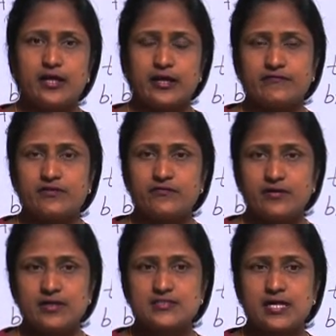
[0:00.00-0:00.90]
if the
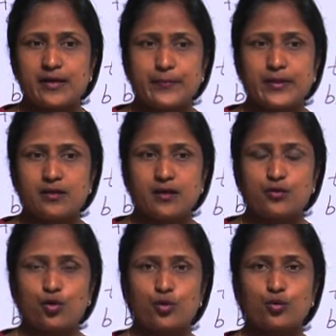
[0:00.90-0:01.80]
words are bigger,
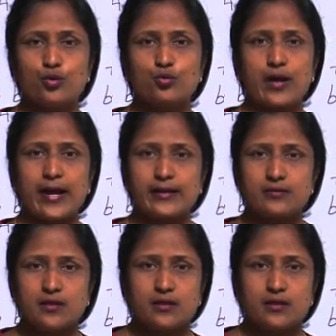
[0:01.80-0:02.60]
you are going to add